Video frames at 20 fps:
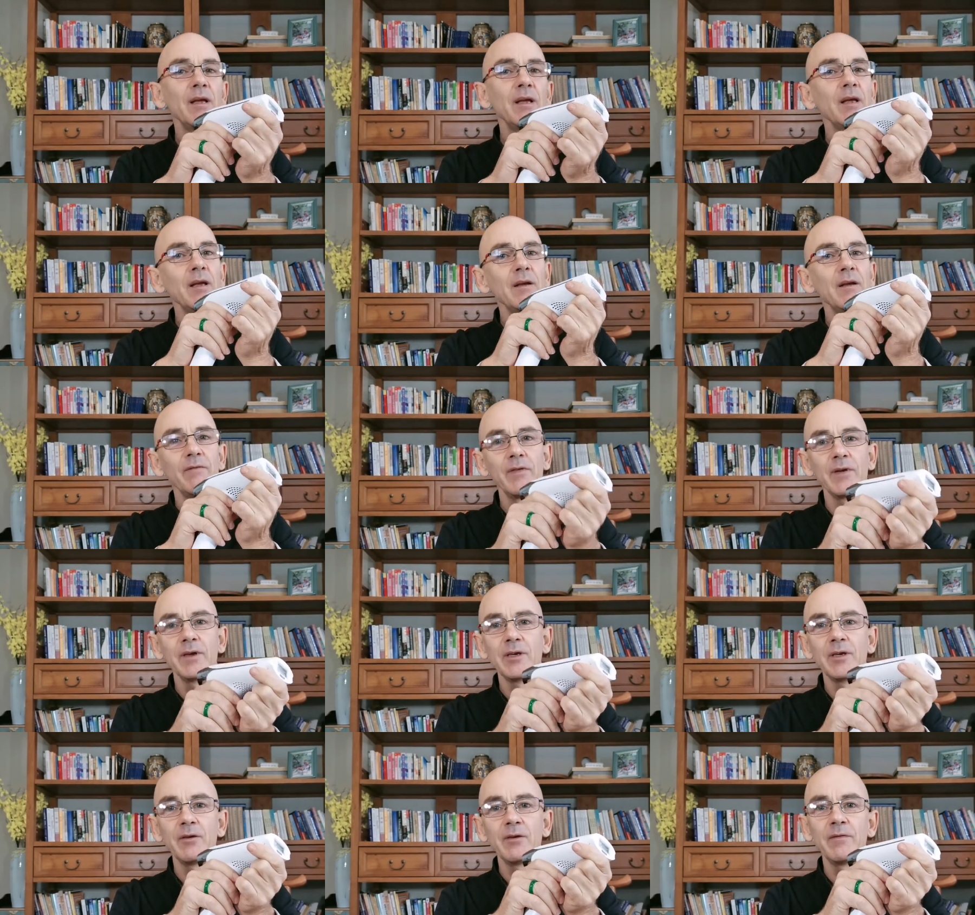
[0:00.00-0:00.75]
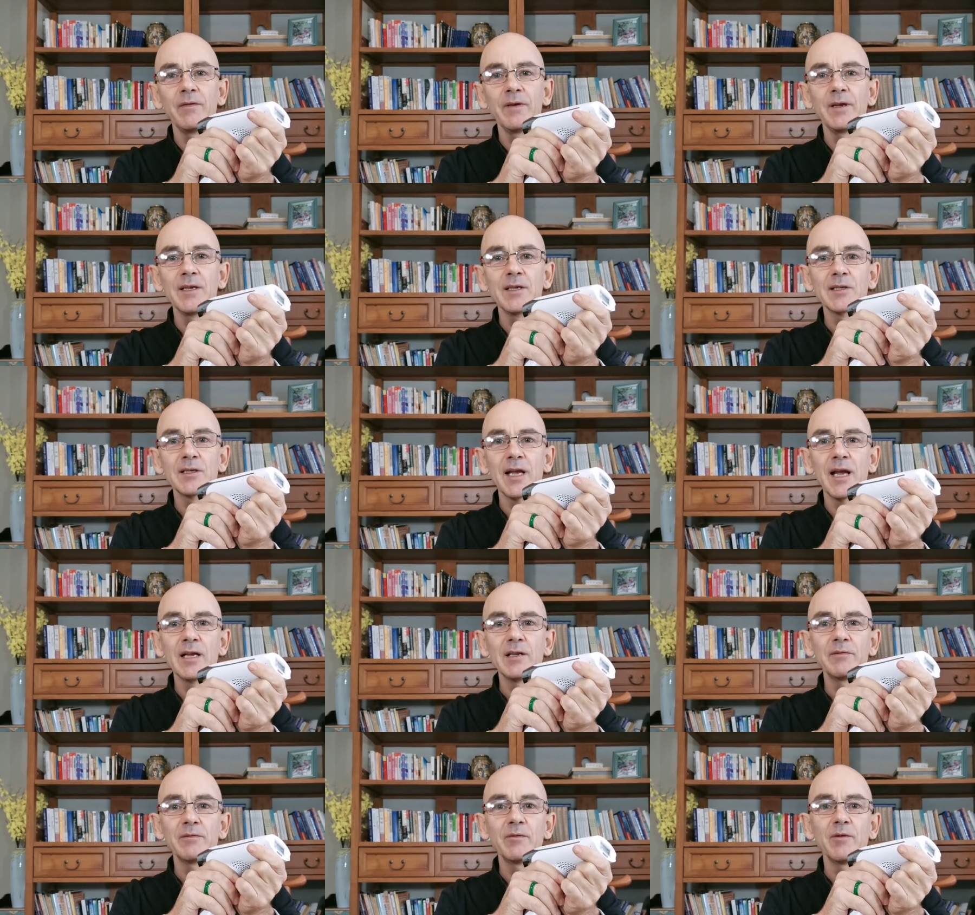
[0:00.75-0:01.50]
V U V stands
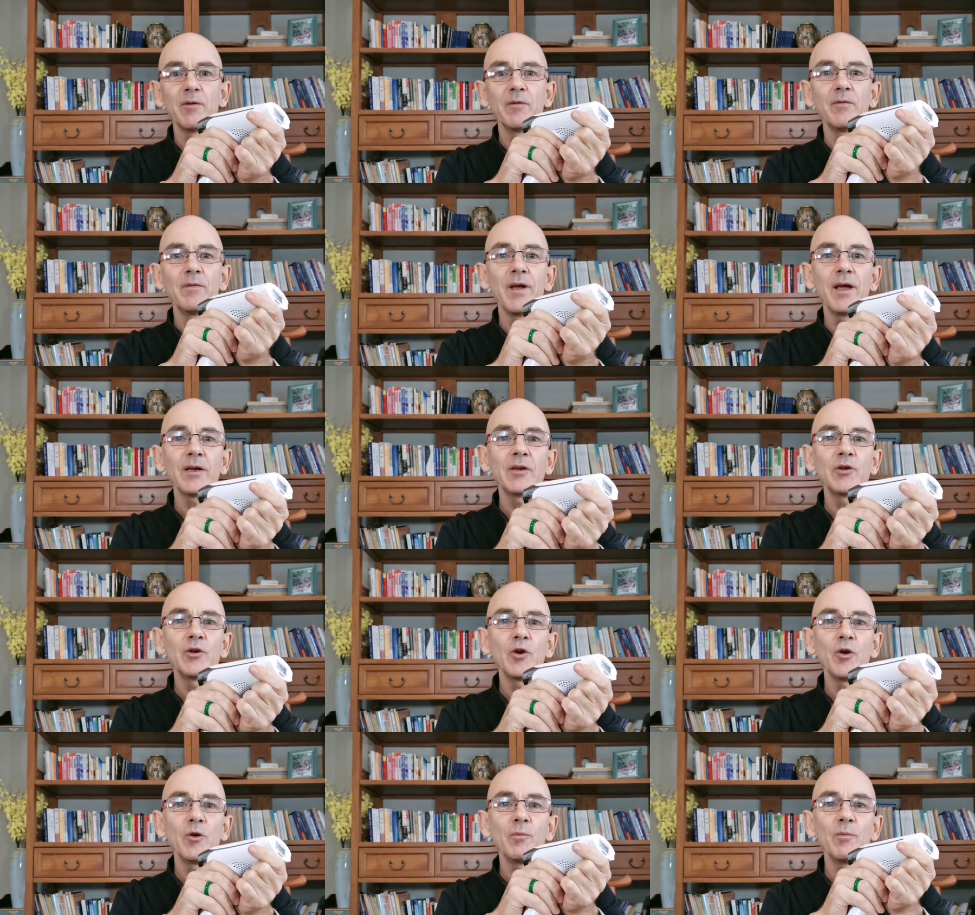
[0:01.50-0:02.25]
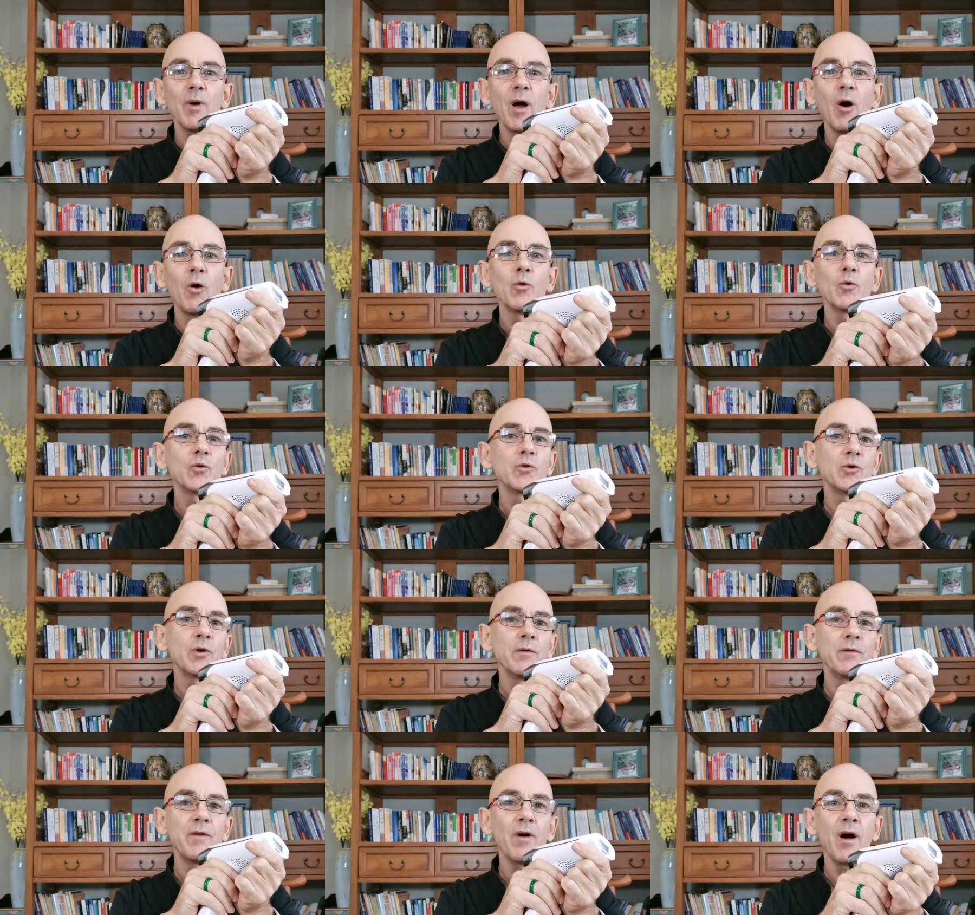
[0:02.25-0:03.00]
for vacuum
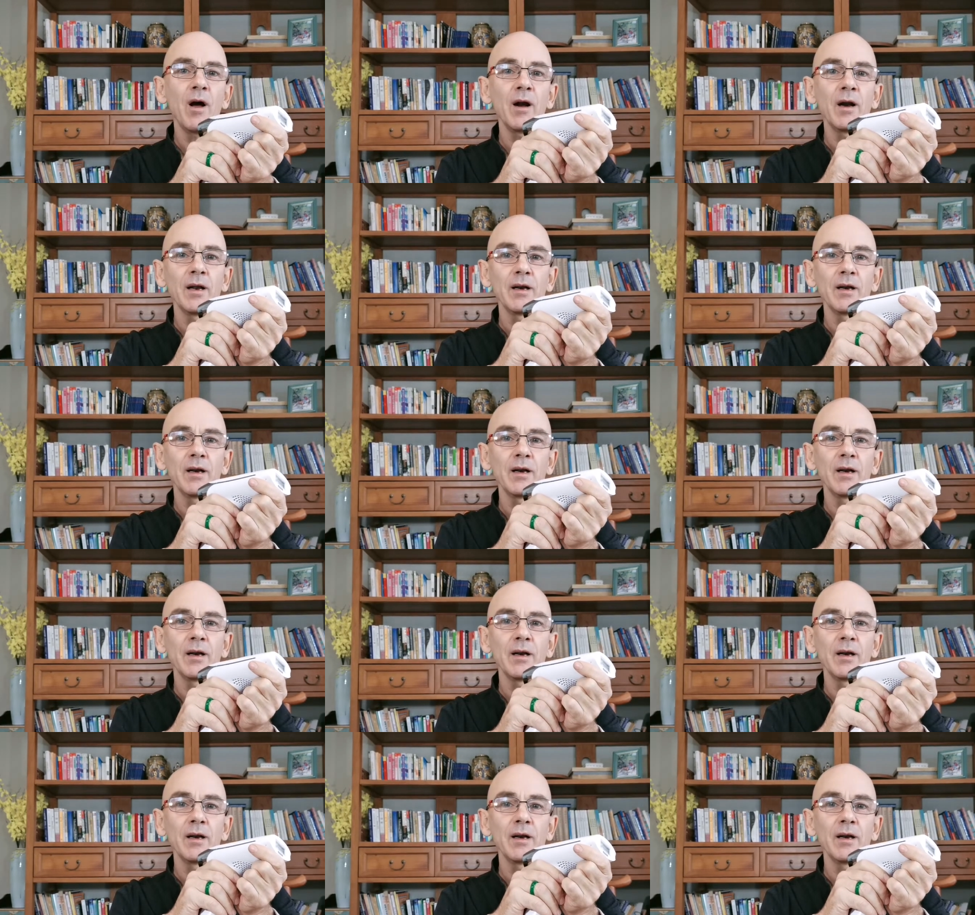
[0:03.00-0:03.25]
ultraviolet.